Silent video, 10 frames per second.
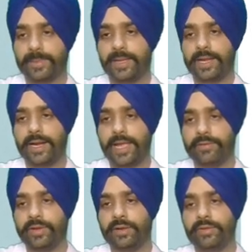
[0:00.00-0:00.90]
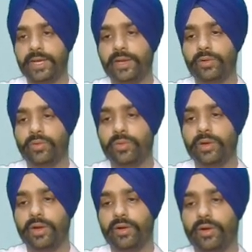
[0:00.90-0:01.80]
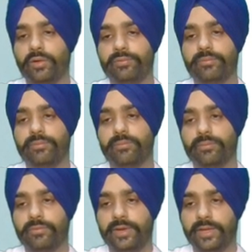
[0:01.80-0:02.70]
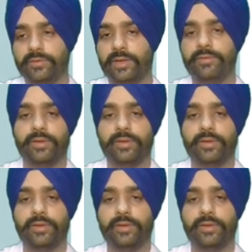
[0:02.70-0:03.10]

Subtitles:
and having a very good, or we can say